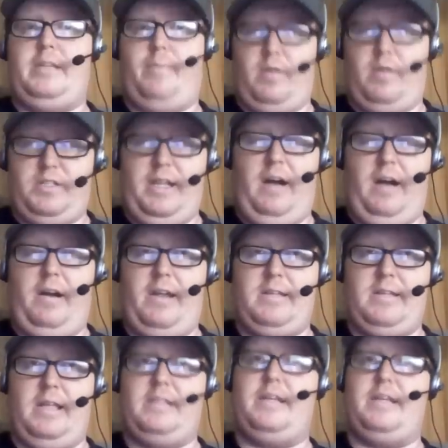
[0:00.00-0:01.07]
the personalities,
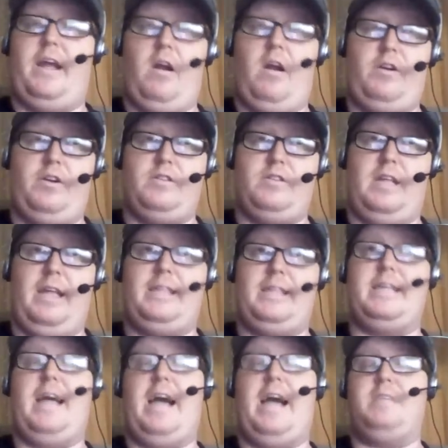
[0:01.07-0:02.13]
I like the characters, I like the
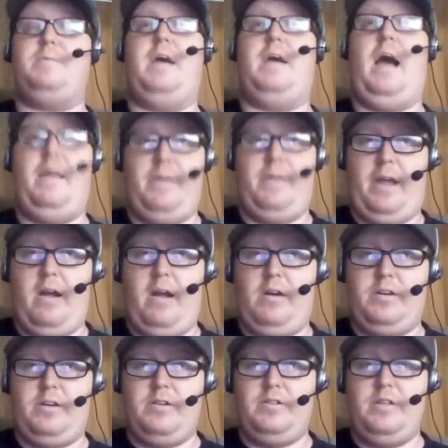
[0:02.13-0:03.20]
guys behind the
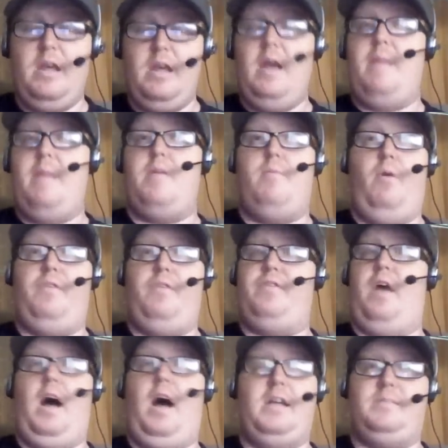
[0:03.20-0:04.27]
characters. They're both
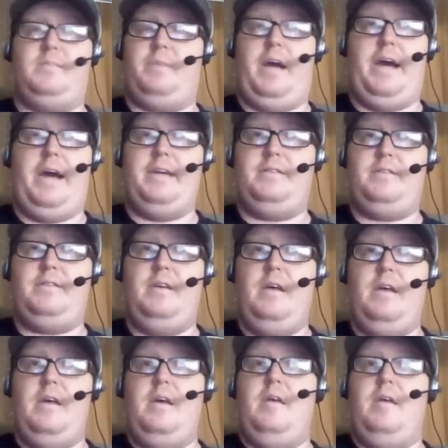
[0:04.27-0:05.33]
awesome guys,
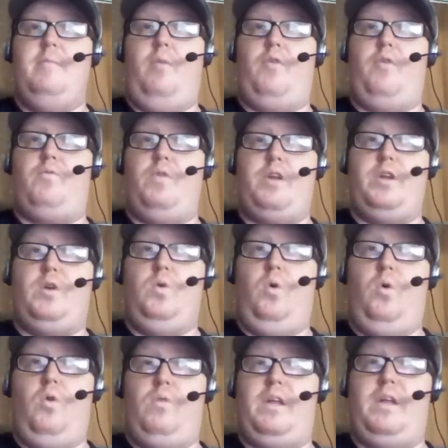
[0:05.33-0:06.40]
both really
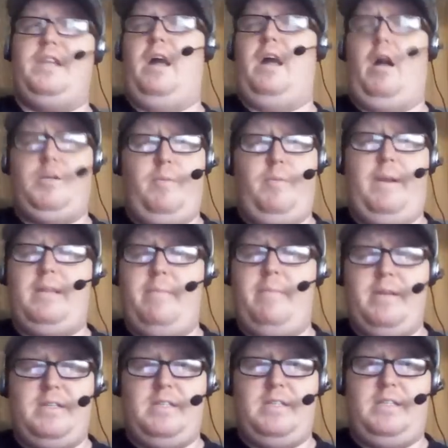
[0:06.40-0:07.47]
cool, really knowledgeable about the
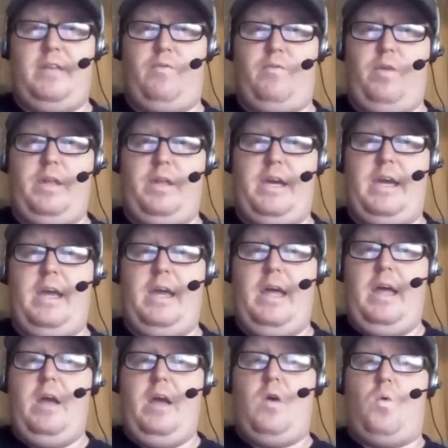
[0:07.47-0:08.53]
business, and
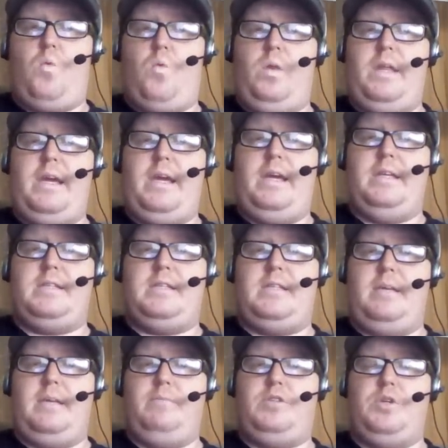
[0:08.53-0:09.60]
really
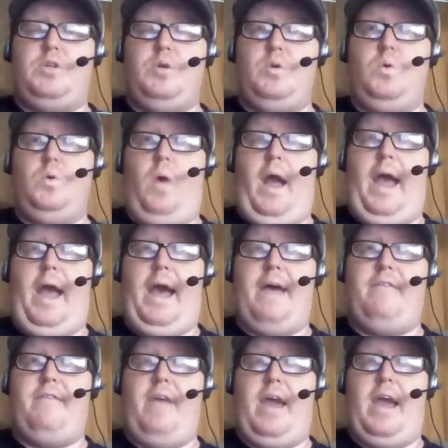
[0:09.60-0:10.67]
seem to
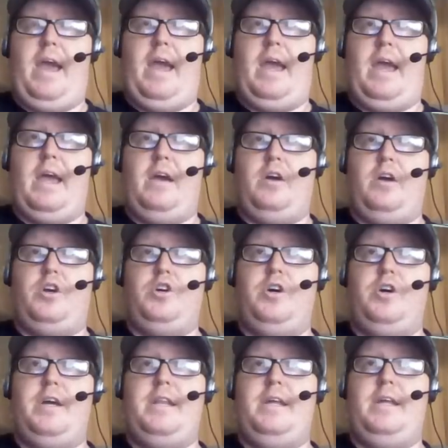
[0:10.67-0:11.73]
have a
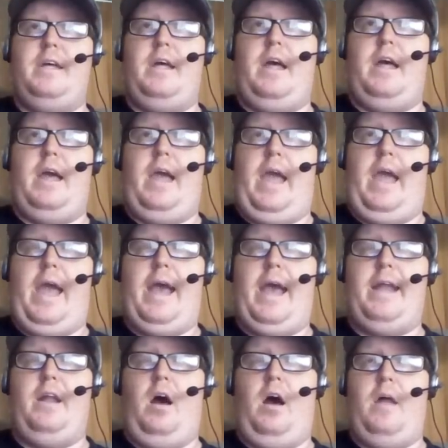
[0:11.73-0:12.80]
good
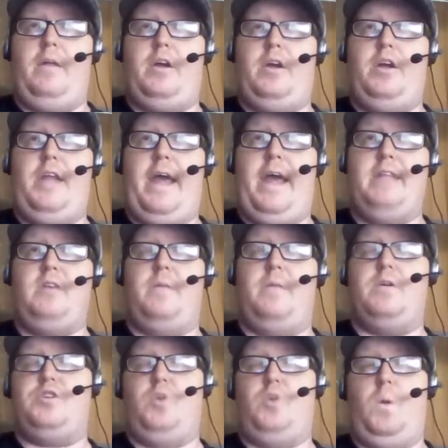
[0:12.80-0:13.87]
heads on
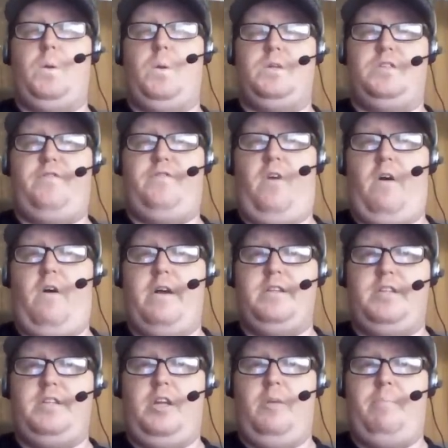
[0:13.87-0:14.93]
their shoulders as far
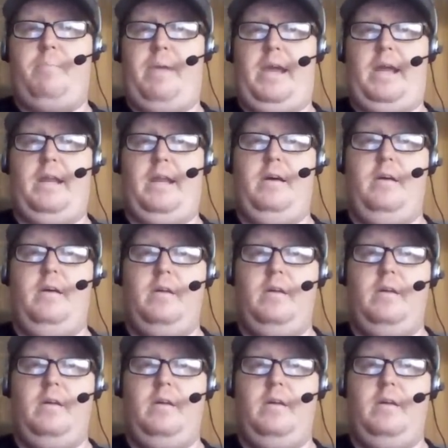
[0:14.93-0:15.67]
as being